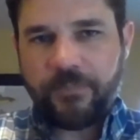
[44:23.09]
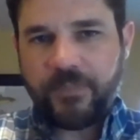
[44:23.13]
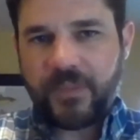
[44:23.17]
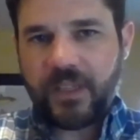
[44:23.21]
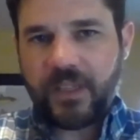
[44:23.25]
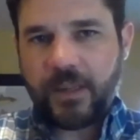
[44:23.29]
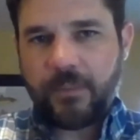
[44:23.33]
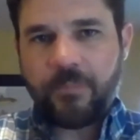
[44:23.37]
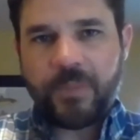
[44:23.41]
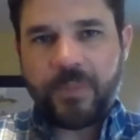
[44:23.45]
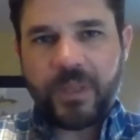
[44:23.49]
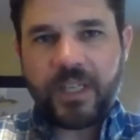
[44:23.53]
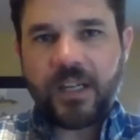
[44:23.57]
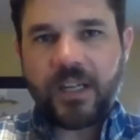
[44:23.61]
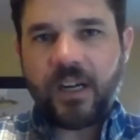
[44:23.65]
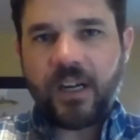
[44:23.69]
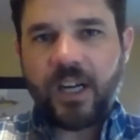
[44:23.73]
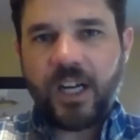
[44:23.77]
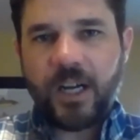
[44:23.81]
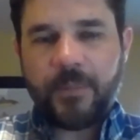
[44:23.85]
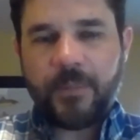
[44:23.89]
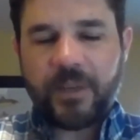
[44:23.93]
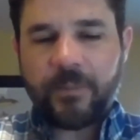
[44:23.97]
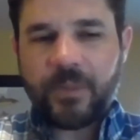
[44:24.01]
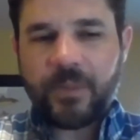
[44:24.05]
a big
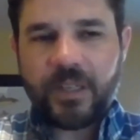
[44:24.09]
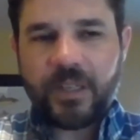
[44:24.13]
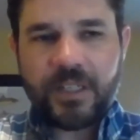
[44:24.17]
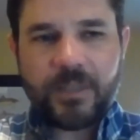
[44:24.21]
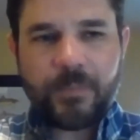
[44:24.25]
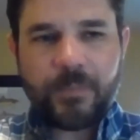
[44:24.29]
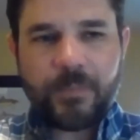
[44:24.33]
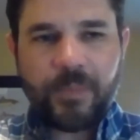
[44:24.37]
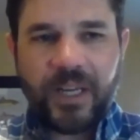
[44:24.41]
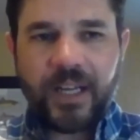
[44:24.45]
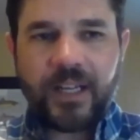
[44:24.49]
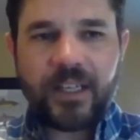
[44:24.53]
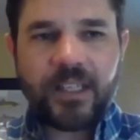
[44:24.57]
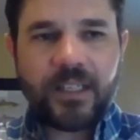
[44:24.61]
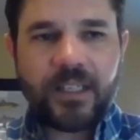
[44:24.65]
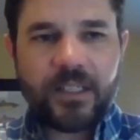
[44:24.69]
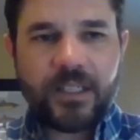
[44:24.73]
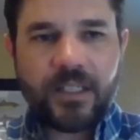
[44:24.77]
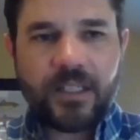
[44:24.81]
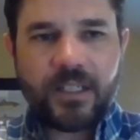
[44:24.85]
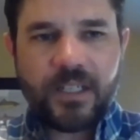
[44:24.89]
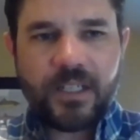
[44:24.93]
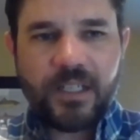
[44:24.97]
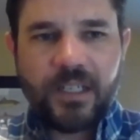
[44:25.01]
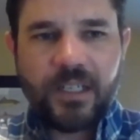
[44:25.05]
omnibus
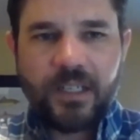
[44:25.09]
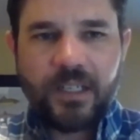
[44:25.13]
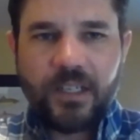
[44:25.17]
package